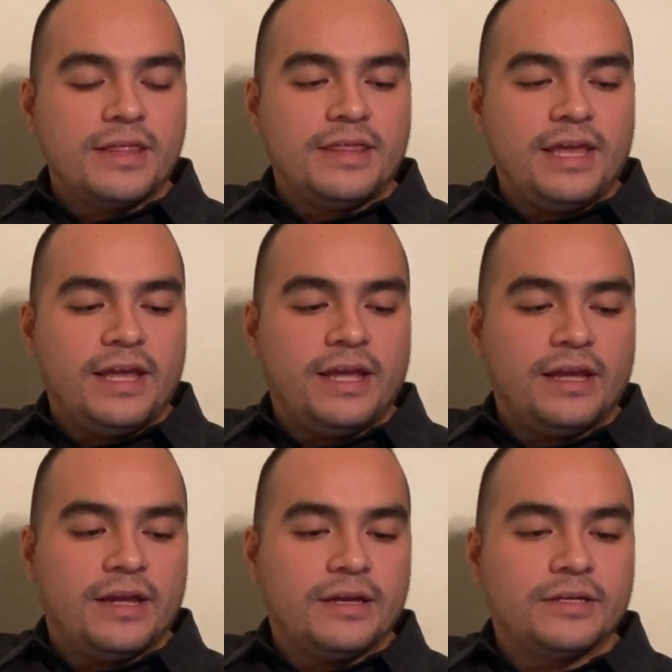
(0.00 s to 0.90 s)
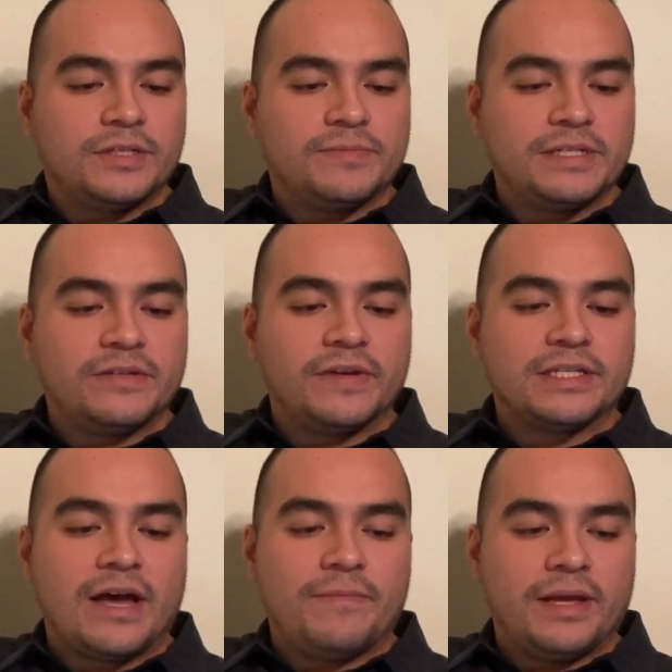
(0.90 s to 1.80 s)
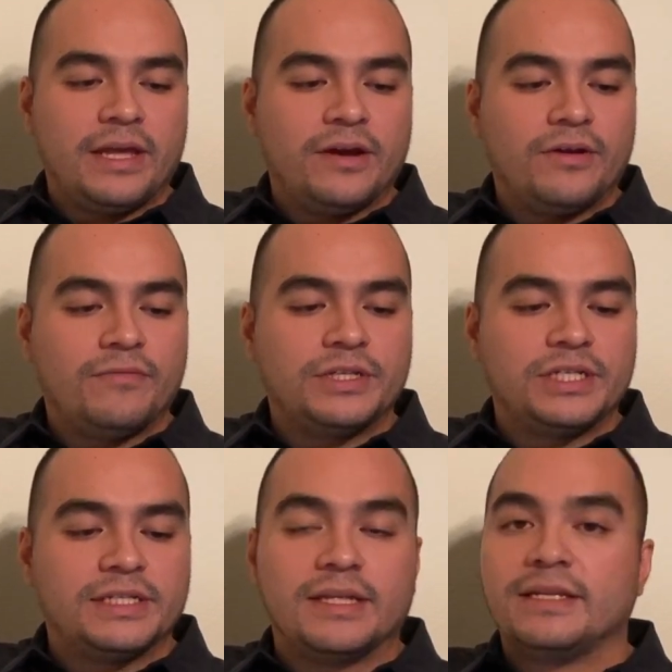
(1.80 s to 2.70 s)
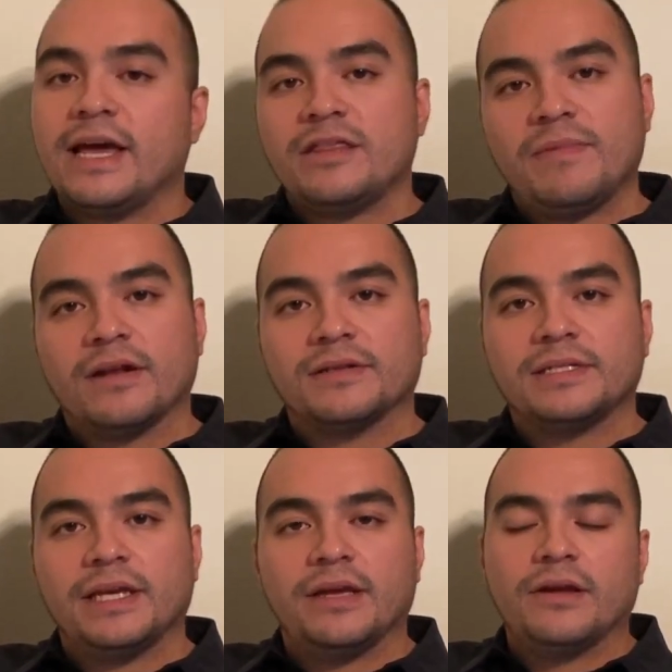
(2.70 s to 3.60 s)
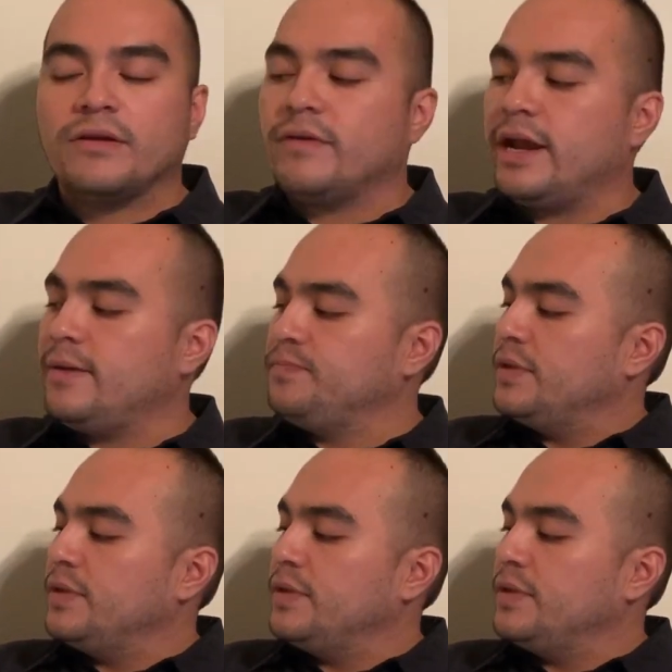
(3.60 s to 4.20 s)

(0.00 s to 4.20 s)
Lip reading: the specific topic here, which is the death penalty, right?